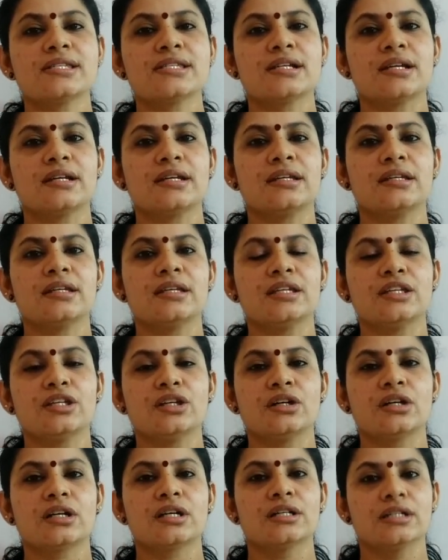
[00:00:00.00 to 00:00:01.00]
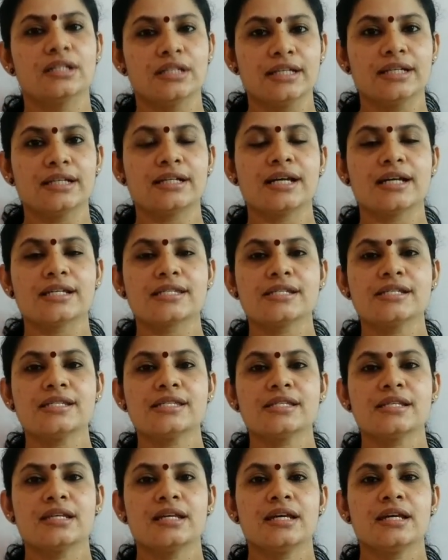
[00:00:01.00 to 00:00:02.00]
studied in your earlier
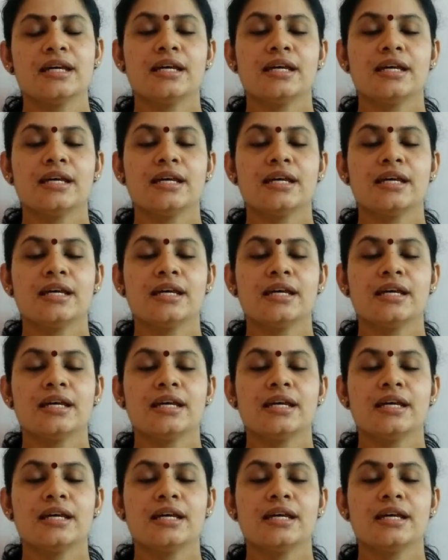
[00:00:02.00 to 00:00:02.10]
classes.